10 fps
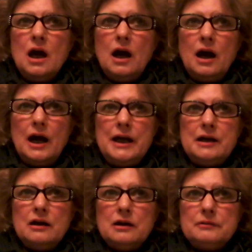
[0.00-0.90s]

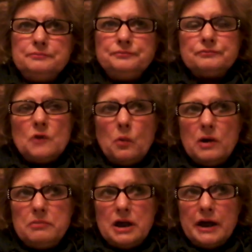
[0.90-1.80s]
I
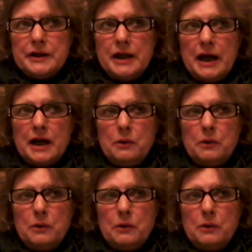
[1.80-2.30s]
went beyond that.